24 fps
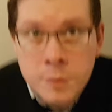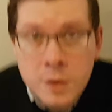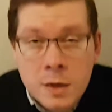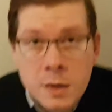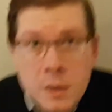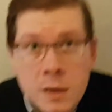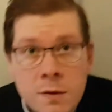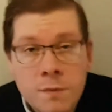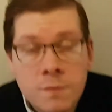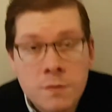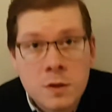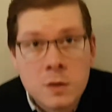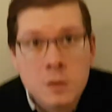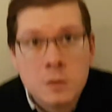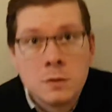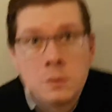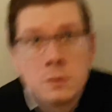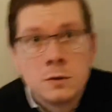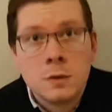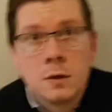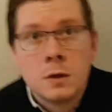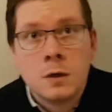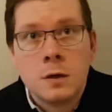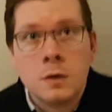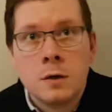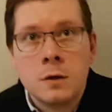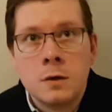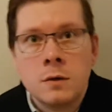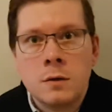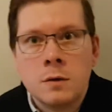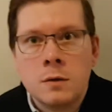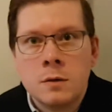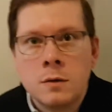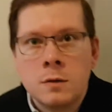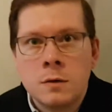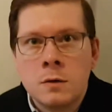gonna give this
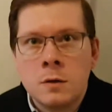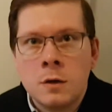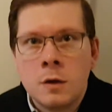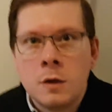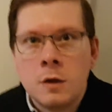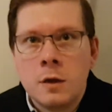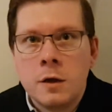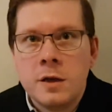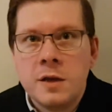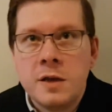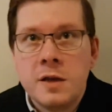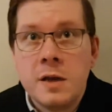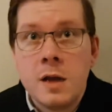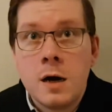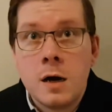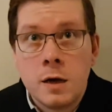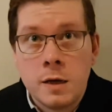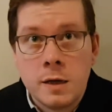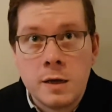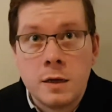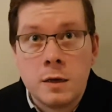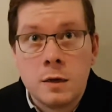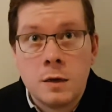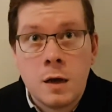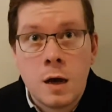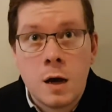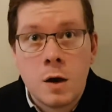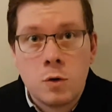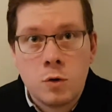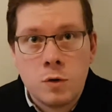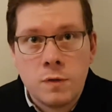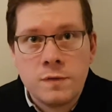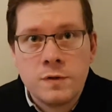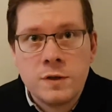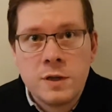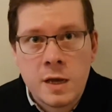a 9 out
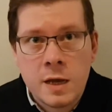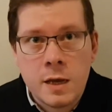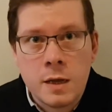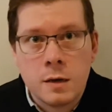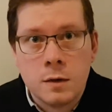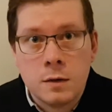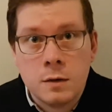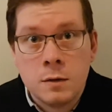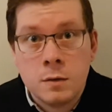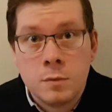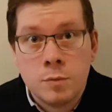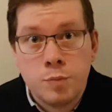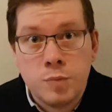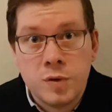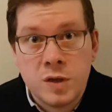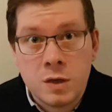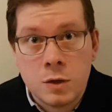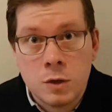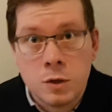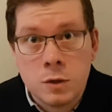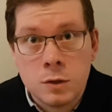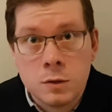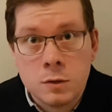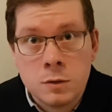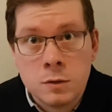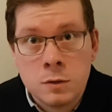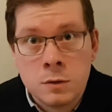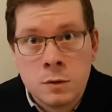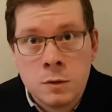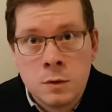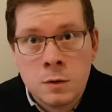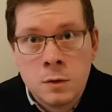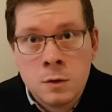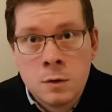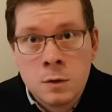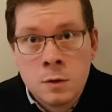of 10 because
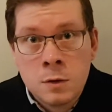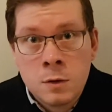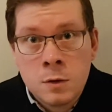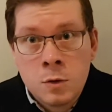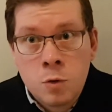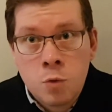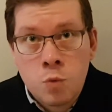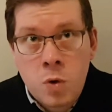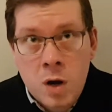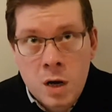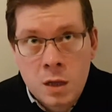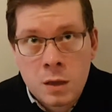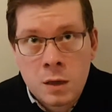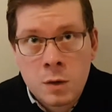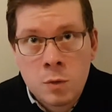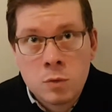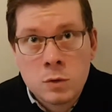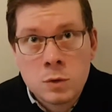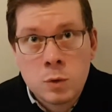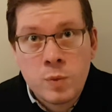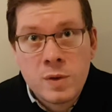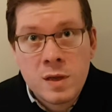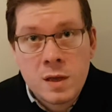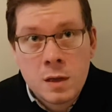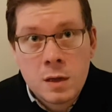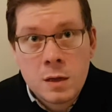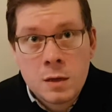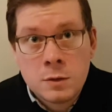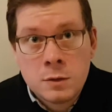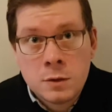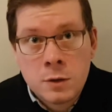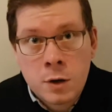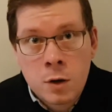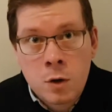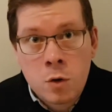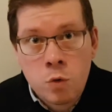while it was
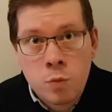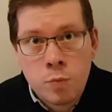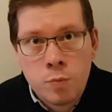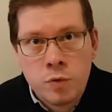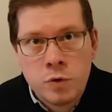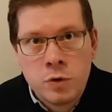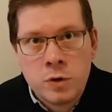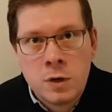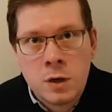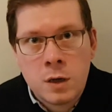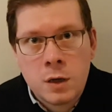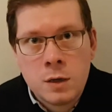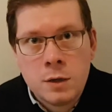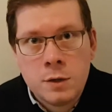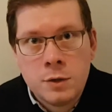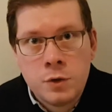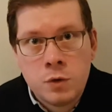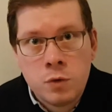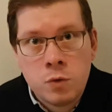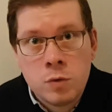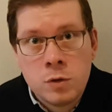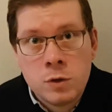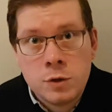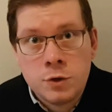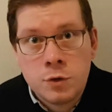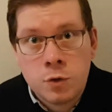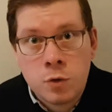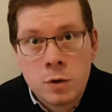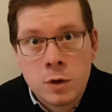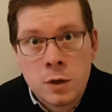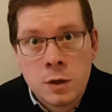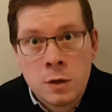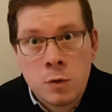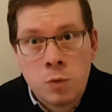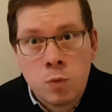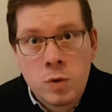easy to open, I do
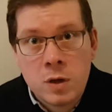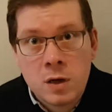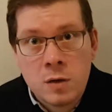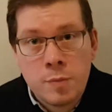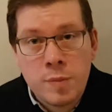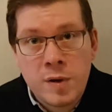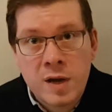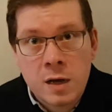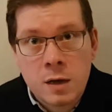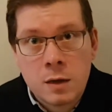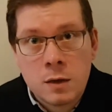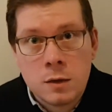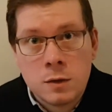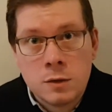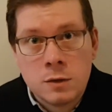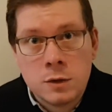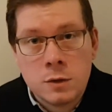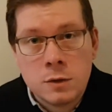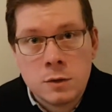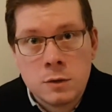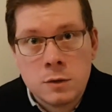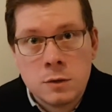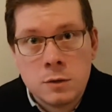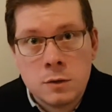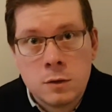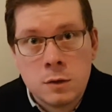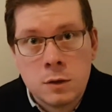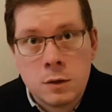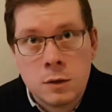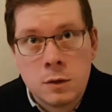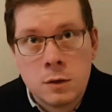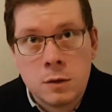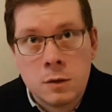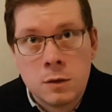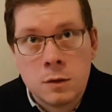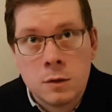enjoy when packages
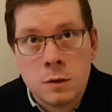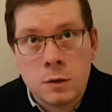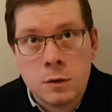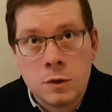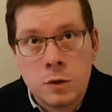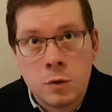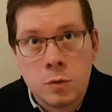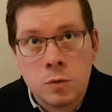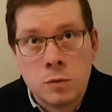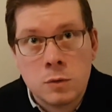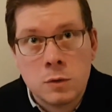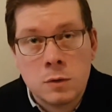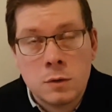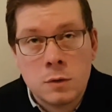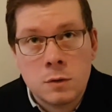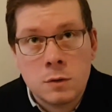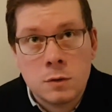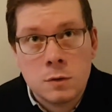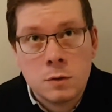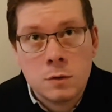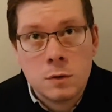don't